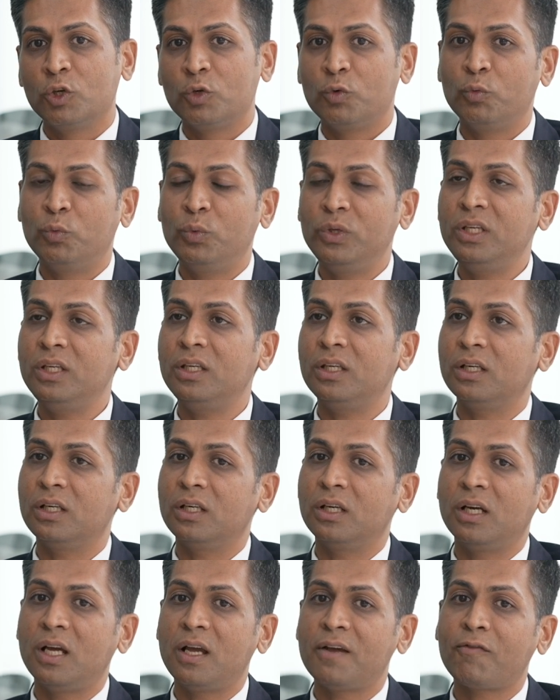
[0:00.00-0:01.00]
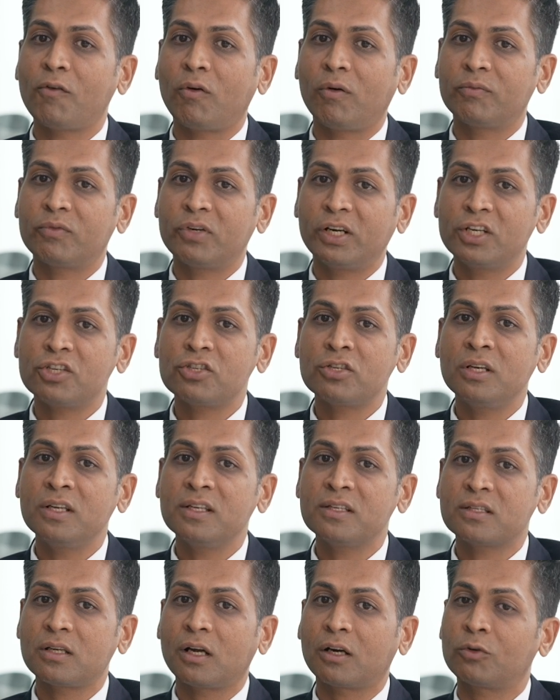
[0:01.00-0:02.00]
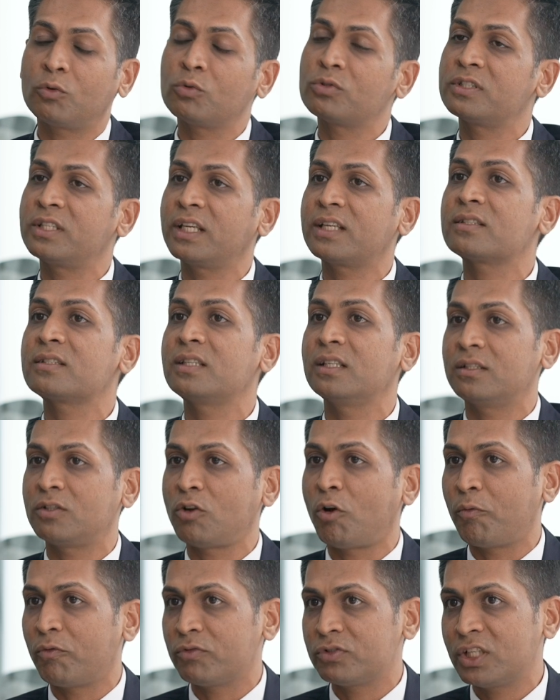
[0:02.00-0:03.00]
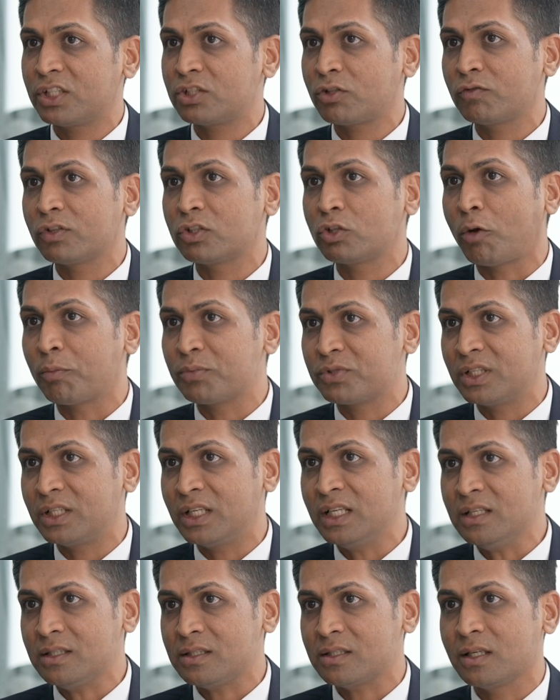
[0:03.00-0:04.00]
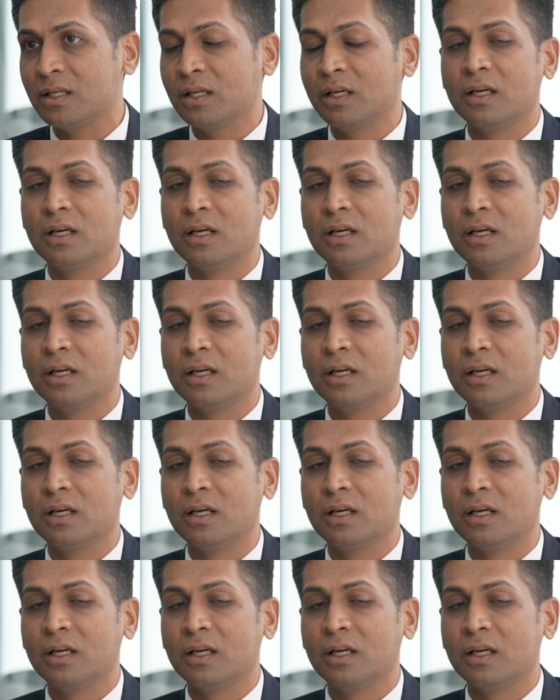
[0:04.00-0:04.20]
we have traditionally stuck to six of the top cities.